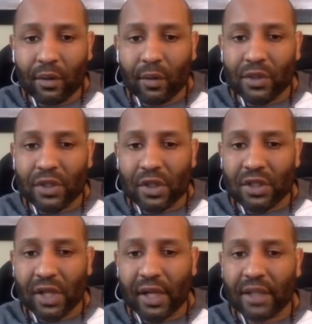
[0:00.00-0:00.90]
which
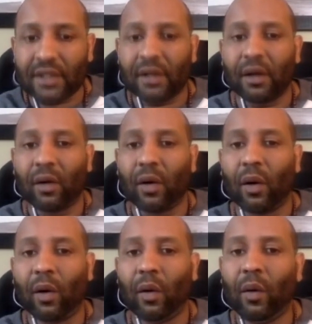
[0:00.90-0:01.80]
looks like it's a
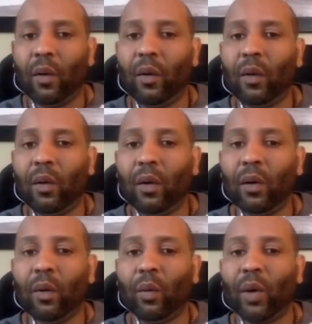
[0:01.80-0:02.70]
local
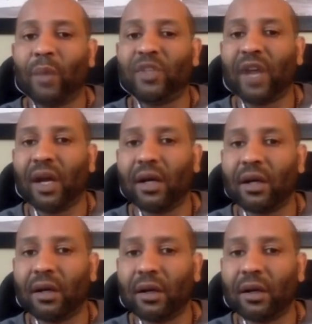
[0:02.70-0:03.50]
website